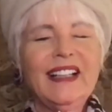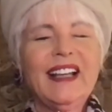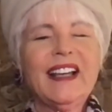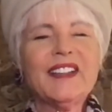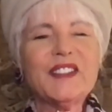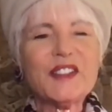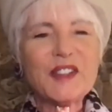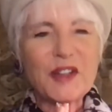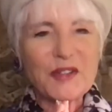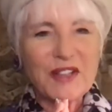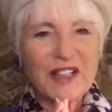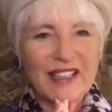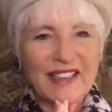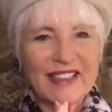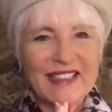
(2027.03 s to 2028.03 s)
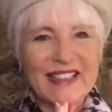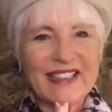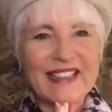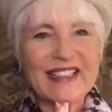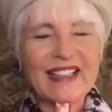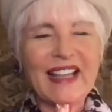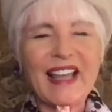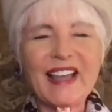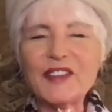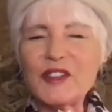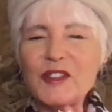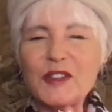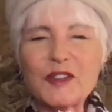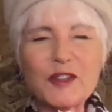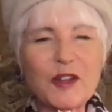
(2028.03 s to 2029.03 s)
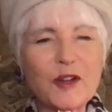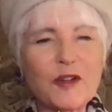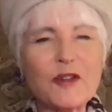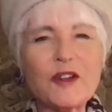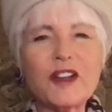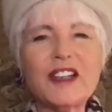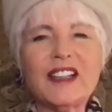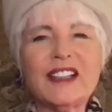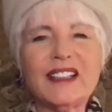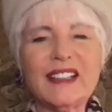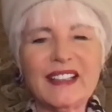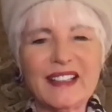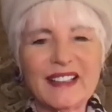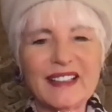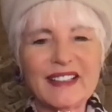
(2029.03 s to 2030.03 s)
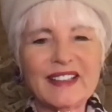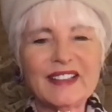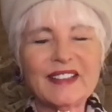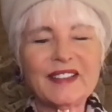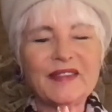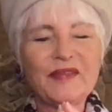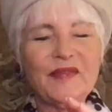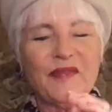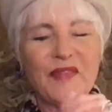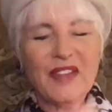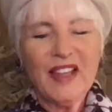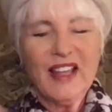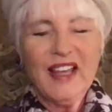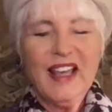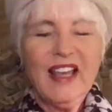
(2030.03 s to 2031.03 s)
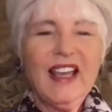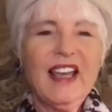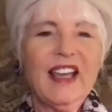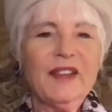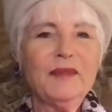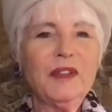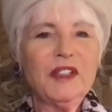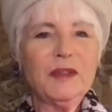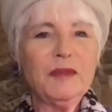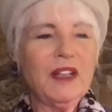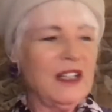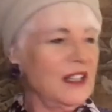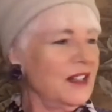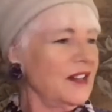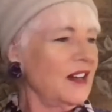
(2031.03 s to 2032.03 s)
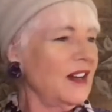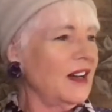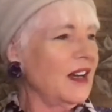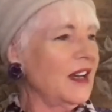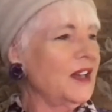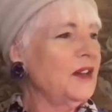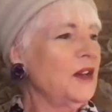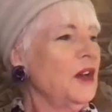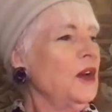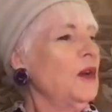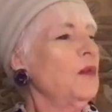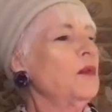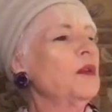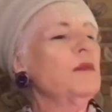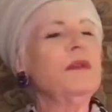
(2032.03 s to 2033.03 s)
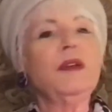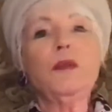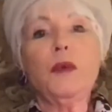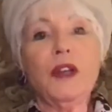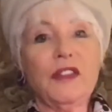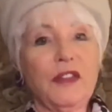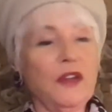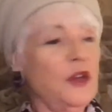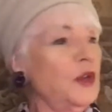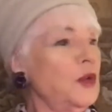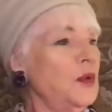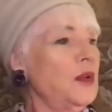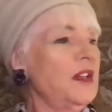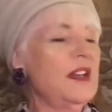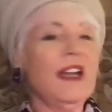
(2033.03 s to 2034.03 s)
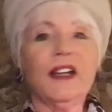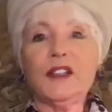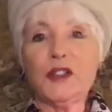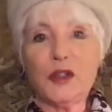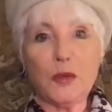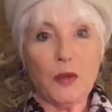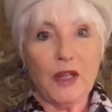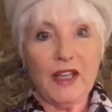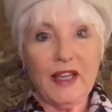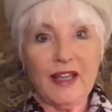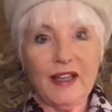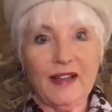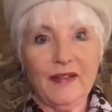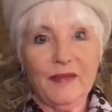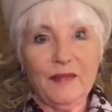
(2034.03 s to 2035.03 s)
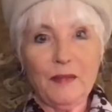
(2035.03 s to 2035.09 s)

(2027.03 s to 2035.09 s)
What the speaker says: And so it is. And so it is. And Miss Minnie and I will be with you next week.